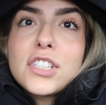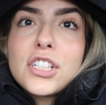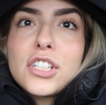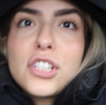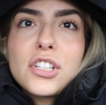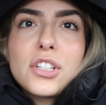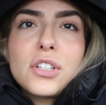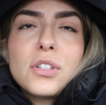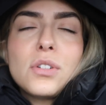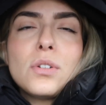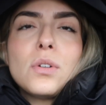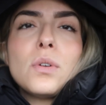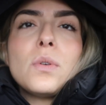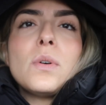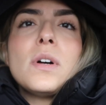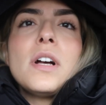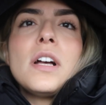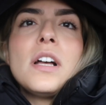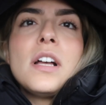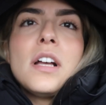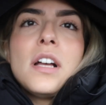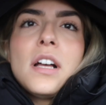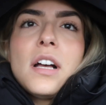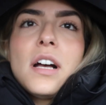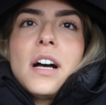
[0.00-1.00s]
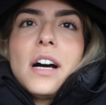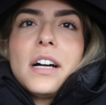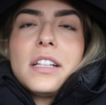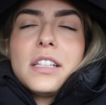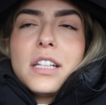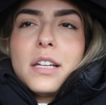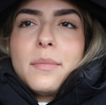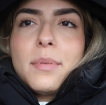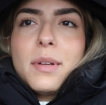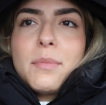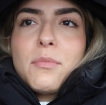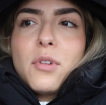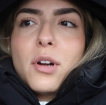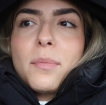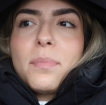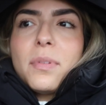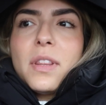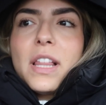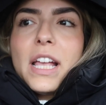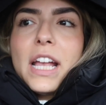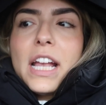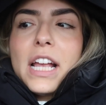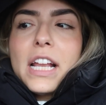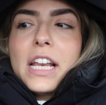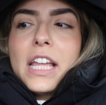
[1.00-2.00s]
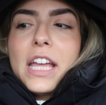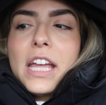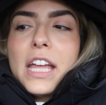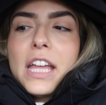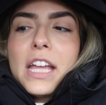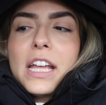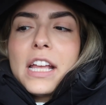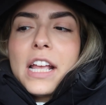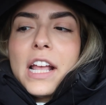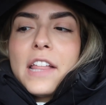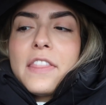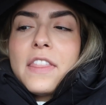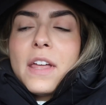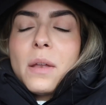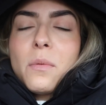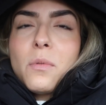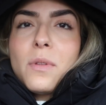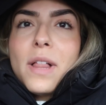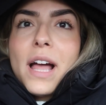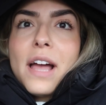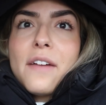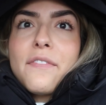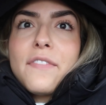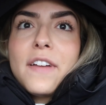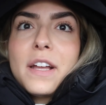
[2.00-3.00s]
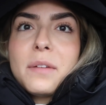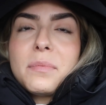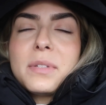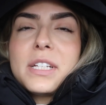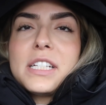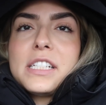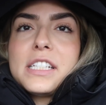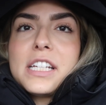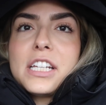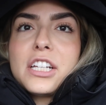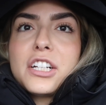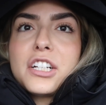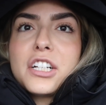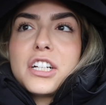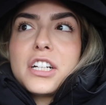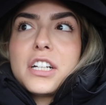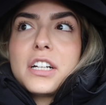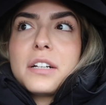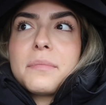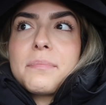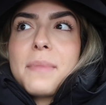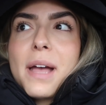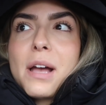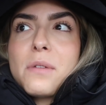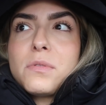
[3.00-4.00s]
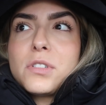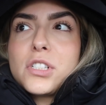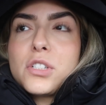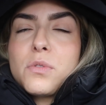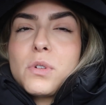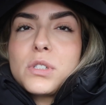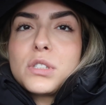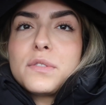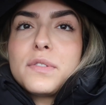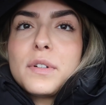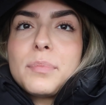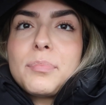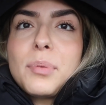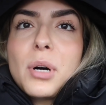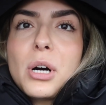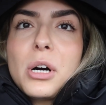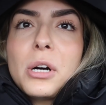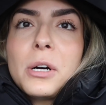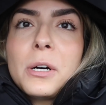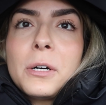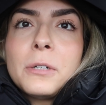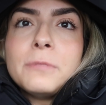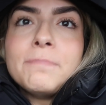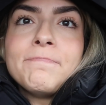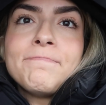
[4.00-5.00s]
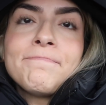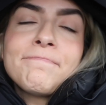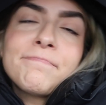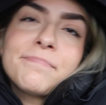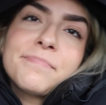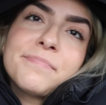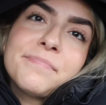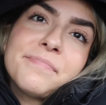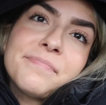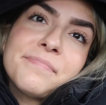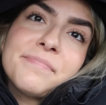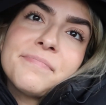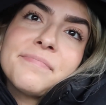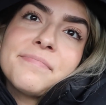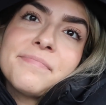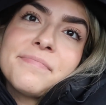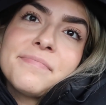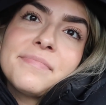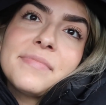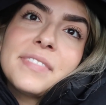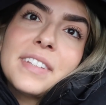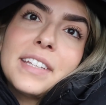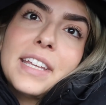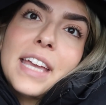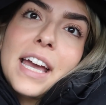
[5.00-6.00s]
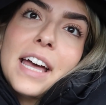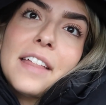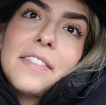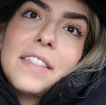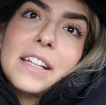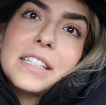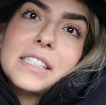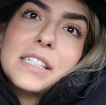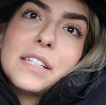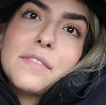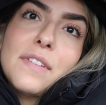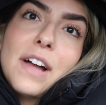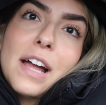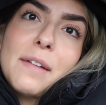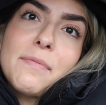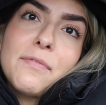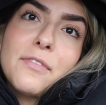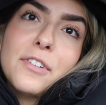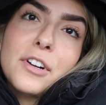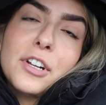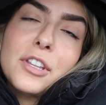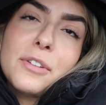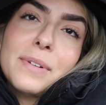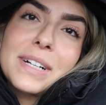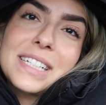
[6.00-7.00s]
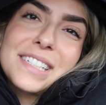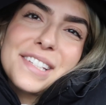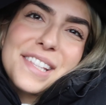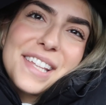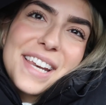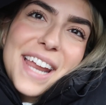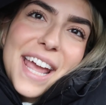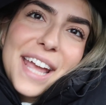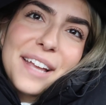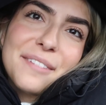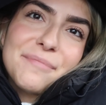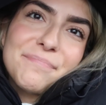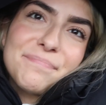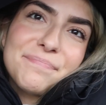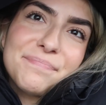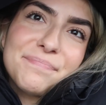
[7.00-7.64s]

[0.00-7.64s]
to do, a little bit more planning, and then we'll have family dinner. Matt wants to watch football. Yeah, that's the vibe for the rest of the day.